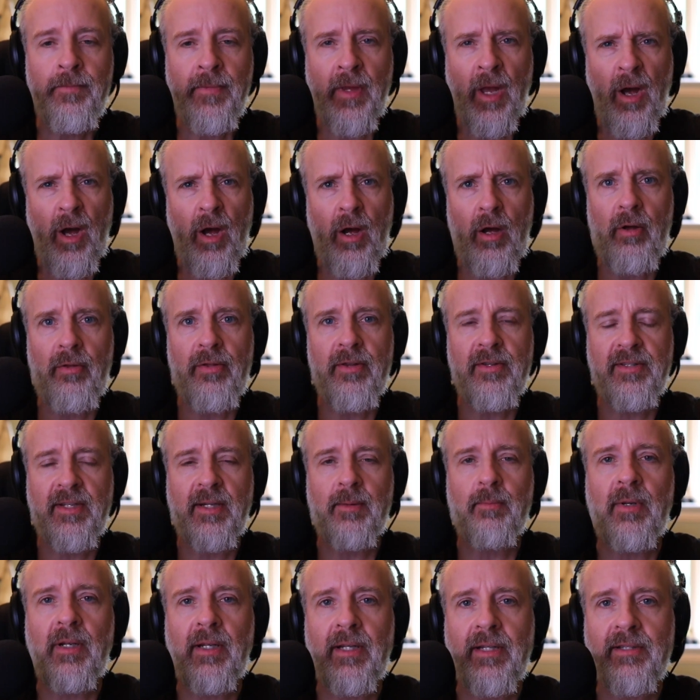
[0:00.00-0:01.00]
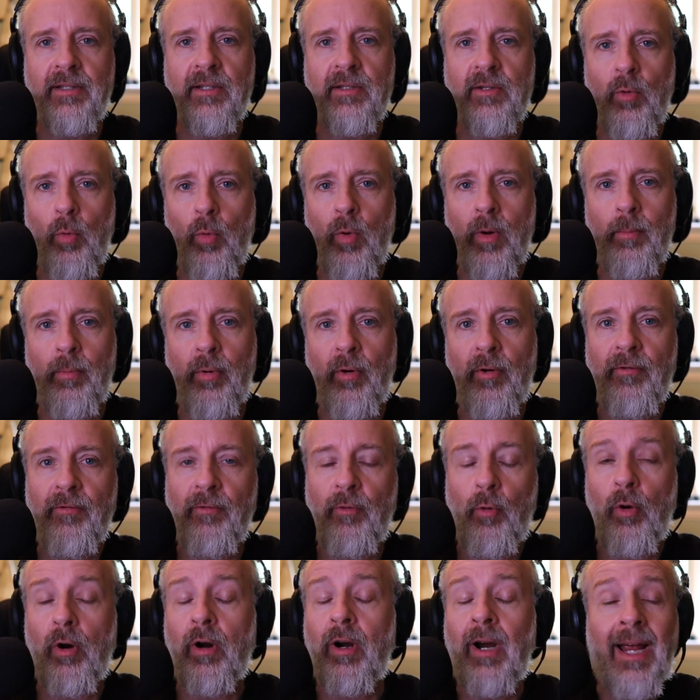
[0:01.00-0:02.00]
All the Sigma lenses are
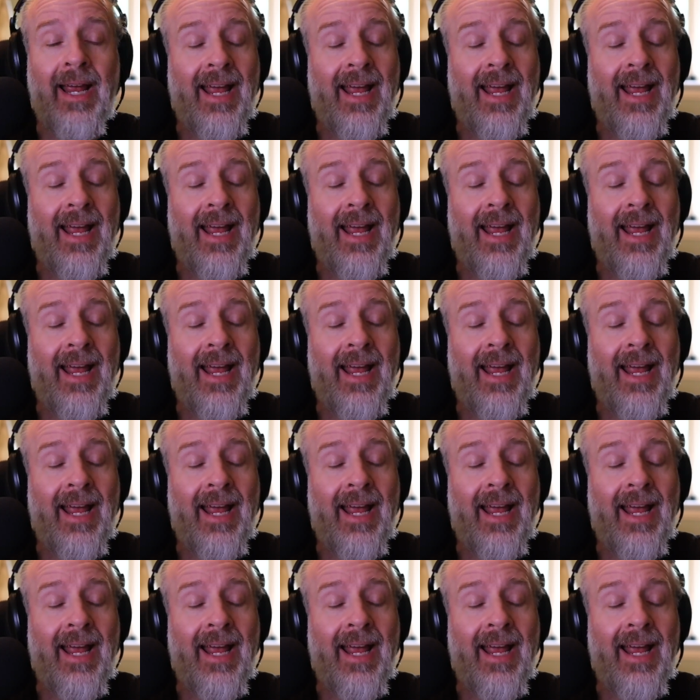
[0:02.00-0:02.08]
1.4.